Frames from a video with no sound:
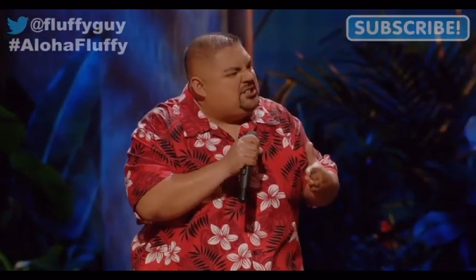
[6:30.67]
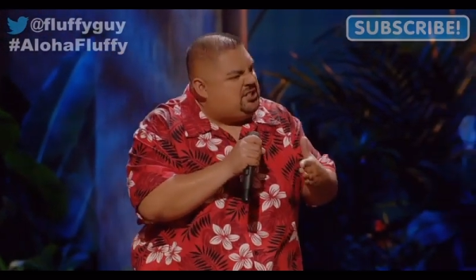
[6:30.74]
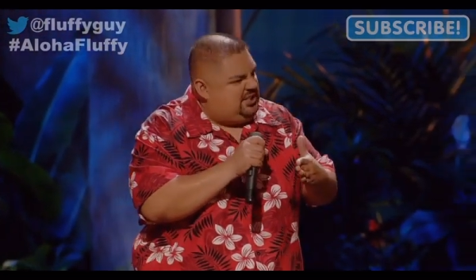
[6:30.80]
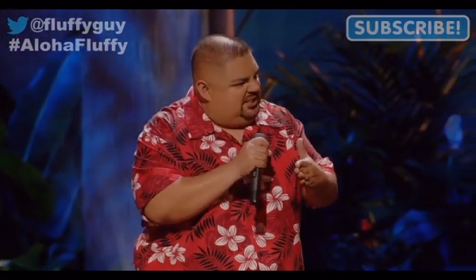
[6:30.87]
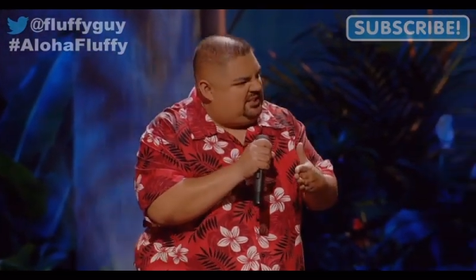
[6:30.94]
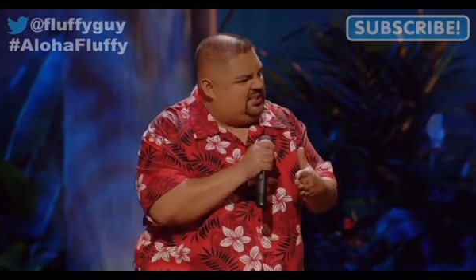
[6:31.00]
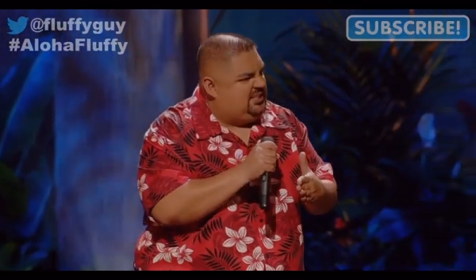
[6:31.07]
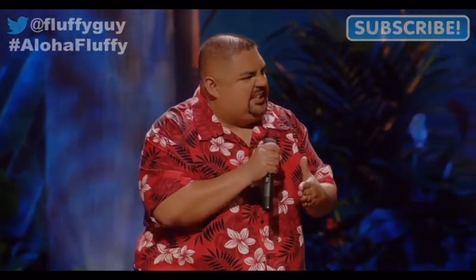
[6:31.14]
to
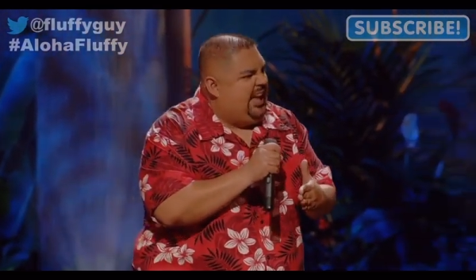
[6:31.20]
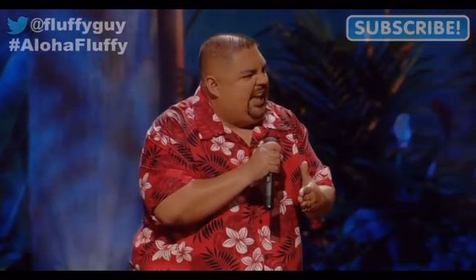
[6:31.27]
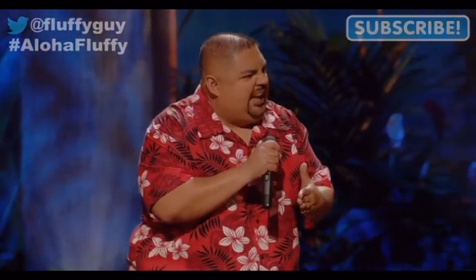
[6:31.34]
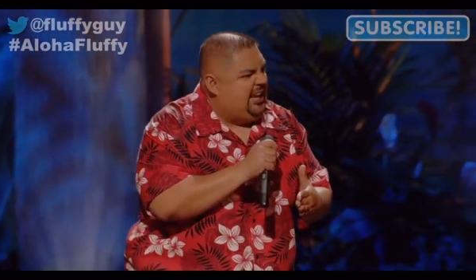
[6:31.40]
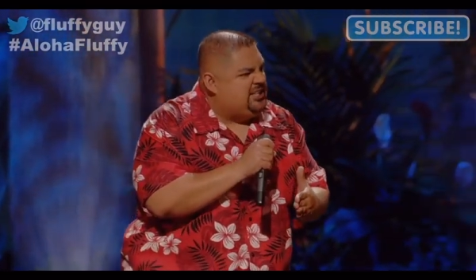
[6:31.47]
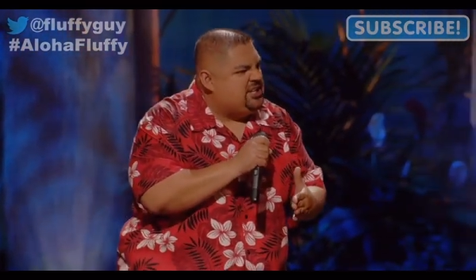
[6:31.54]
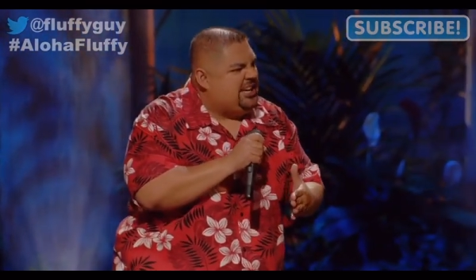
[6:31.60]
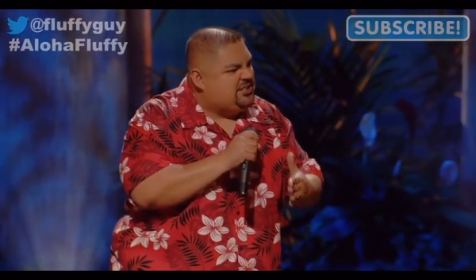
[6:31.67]
the
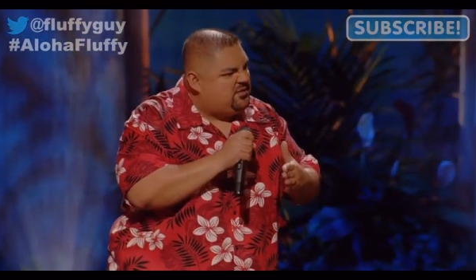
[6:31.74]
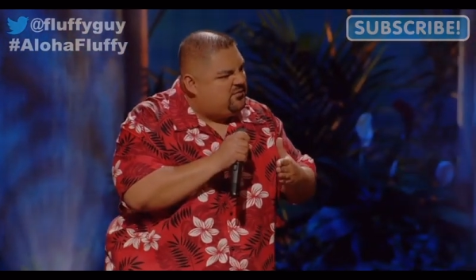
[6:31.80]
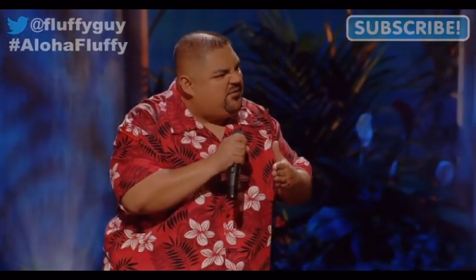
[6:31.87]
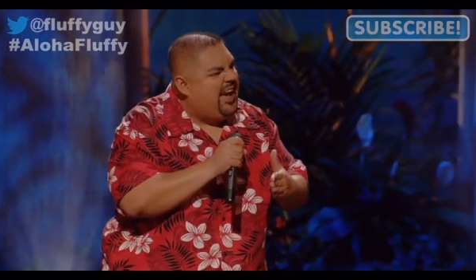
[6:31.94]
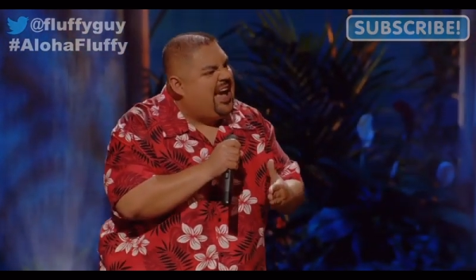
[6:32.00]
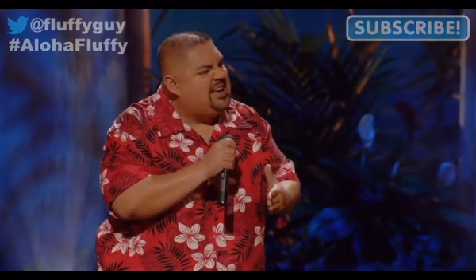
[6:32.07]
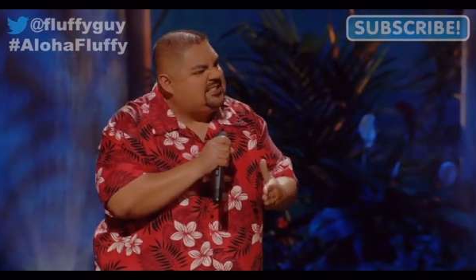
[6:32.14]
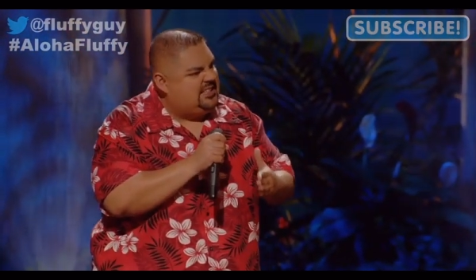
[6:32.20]
stage as
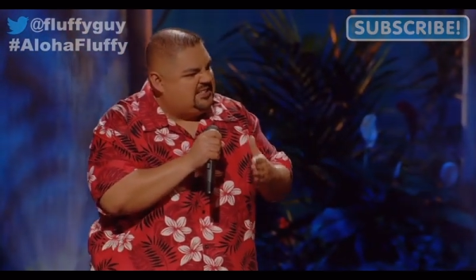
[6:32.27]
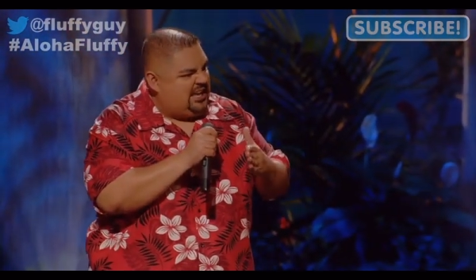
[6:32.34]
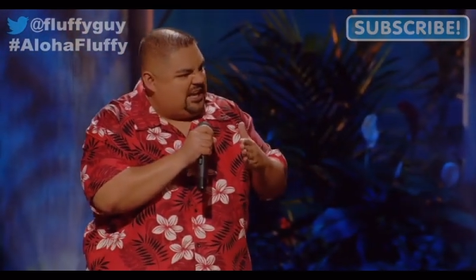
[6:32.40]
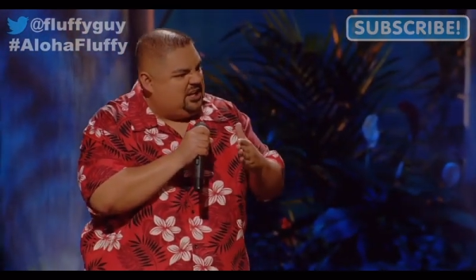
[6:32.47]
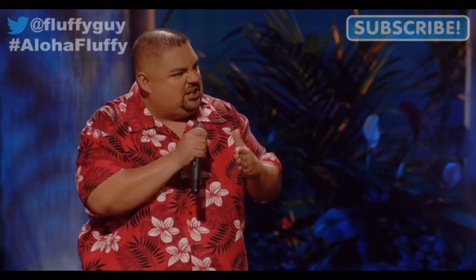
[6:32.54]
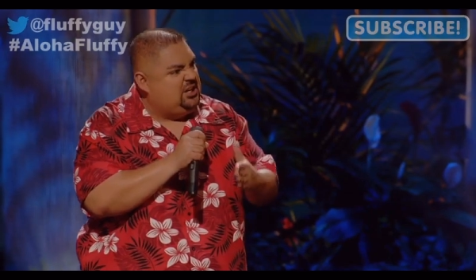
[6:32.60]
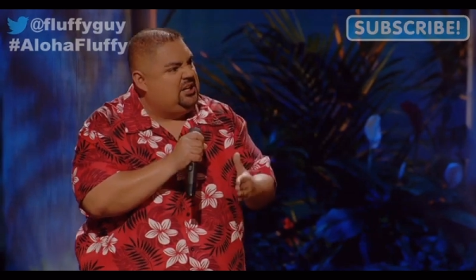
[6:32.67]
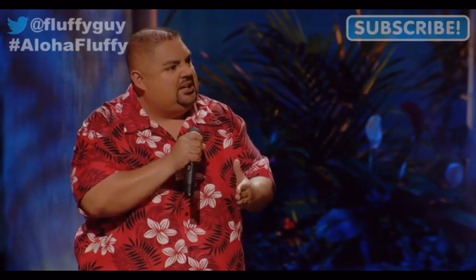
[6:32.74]
fast as I
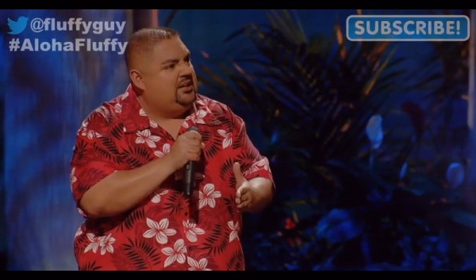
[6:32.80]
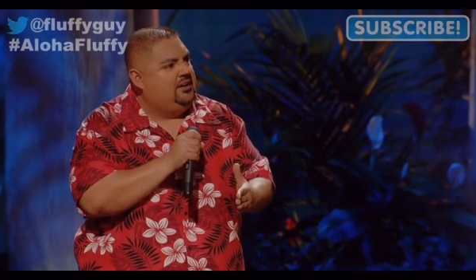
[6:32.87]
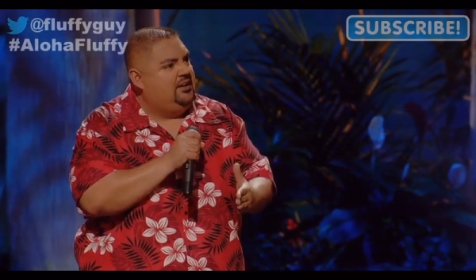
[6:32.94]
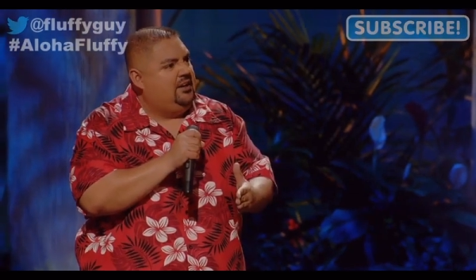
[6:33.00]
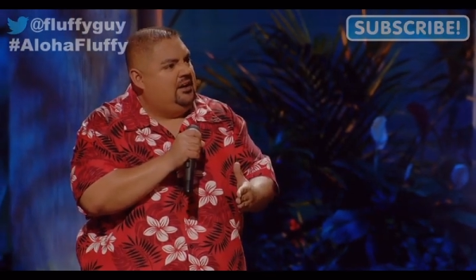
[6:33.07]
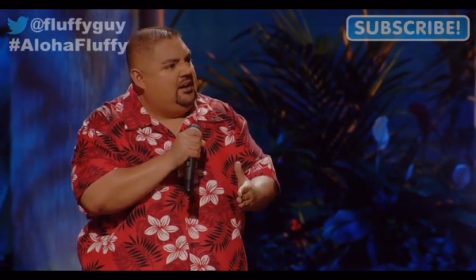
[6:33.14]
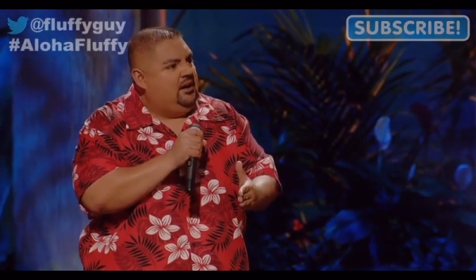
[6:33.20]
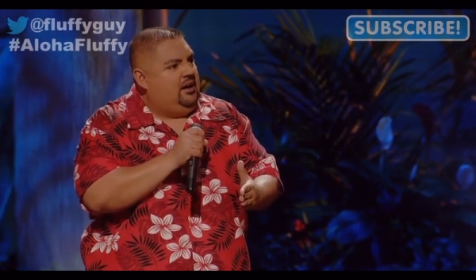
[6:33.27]
could.
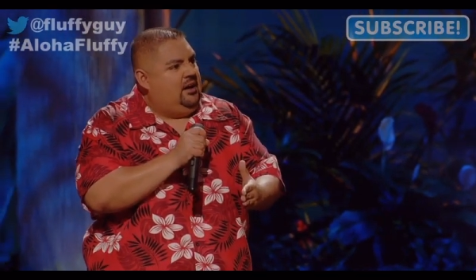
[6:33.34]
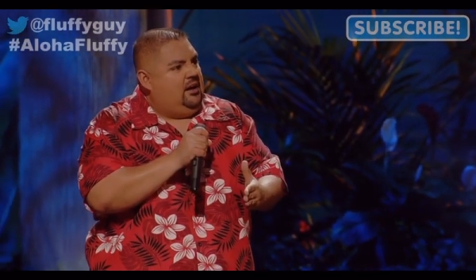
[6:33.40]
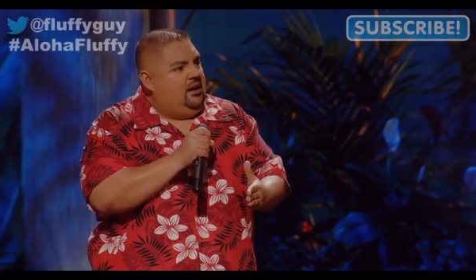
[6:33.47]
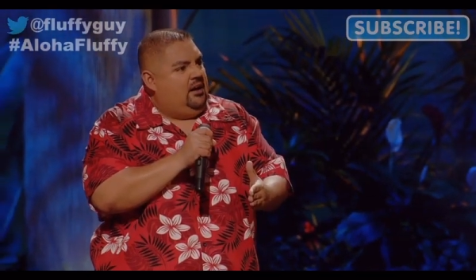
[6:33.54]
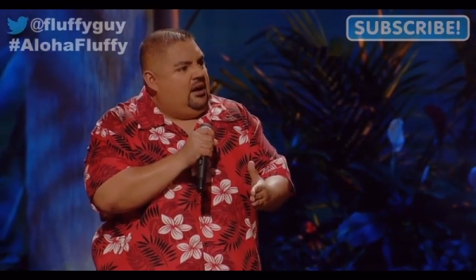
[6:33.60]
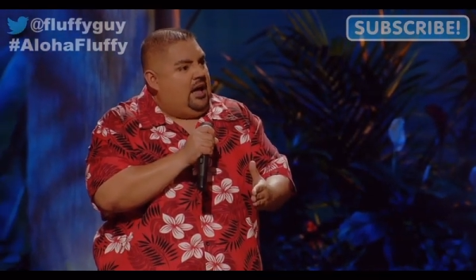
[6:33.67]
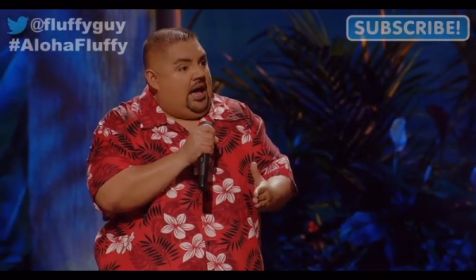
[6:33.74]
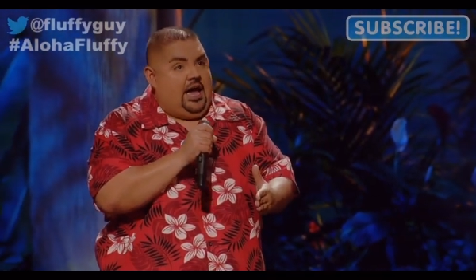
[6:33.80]

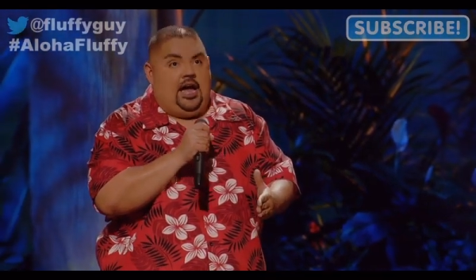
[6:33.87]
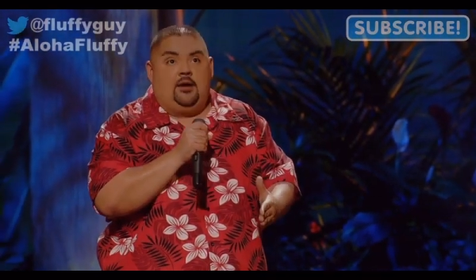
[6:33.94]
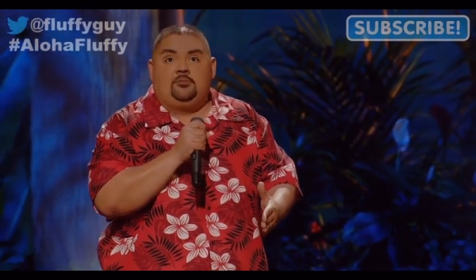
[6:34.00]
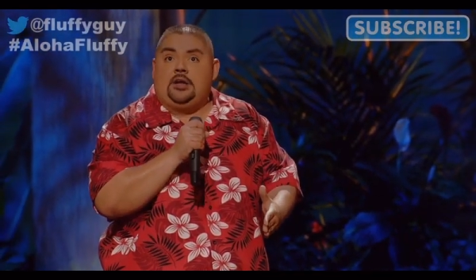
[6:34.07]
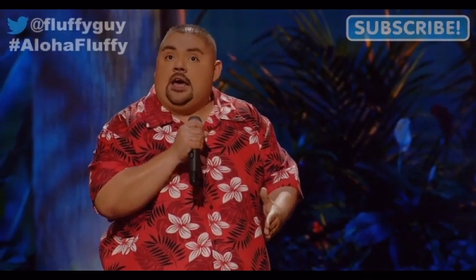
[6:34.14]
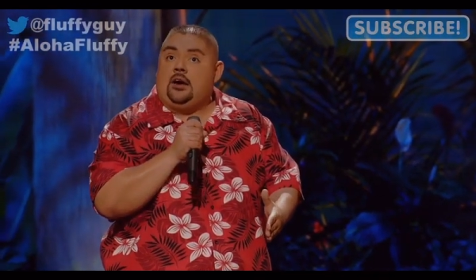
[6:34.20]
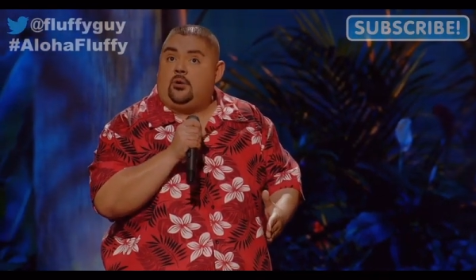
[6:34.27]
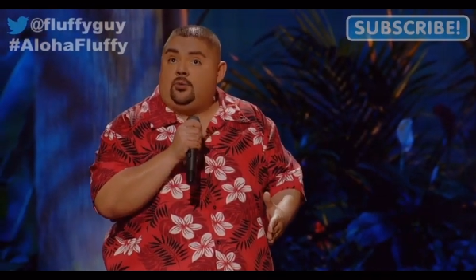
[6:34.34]
I'm
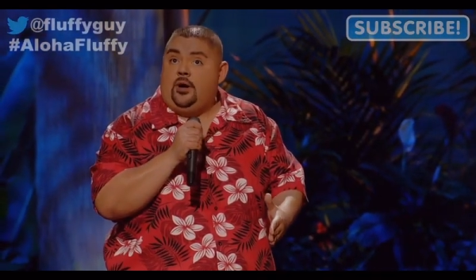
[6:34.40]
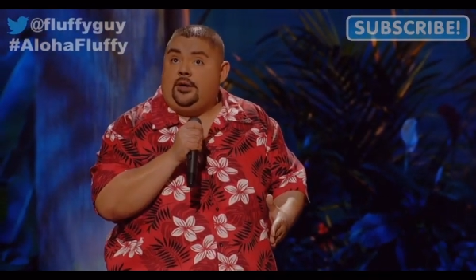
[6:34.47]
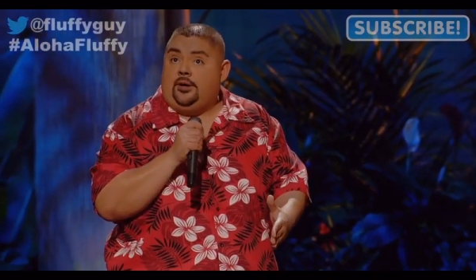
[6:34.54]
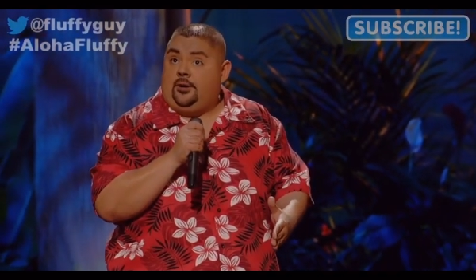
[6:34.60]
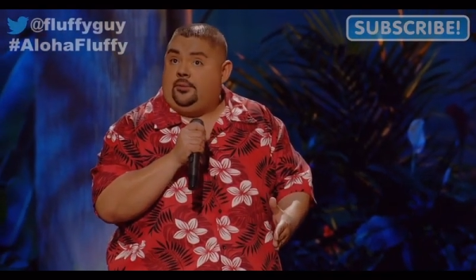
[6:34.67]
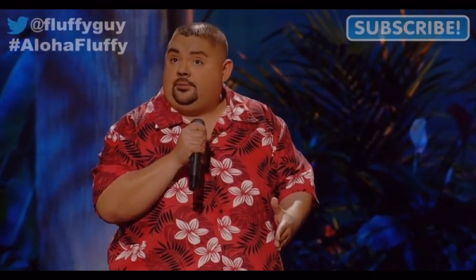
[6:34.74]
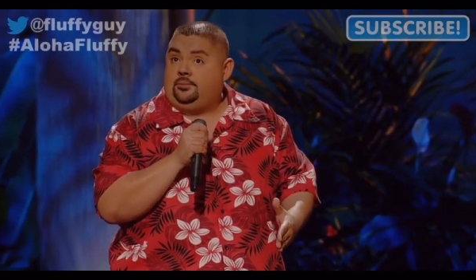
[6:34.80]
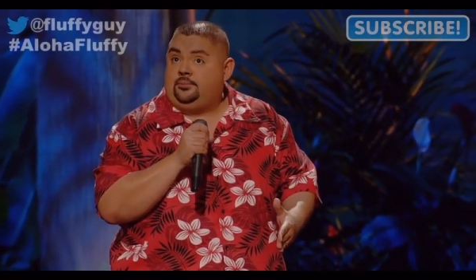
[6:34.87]
not a runner.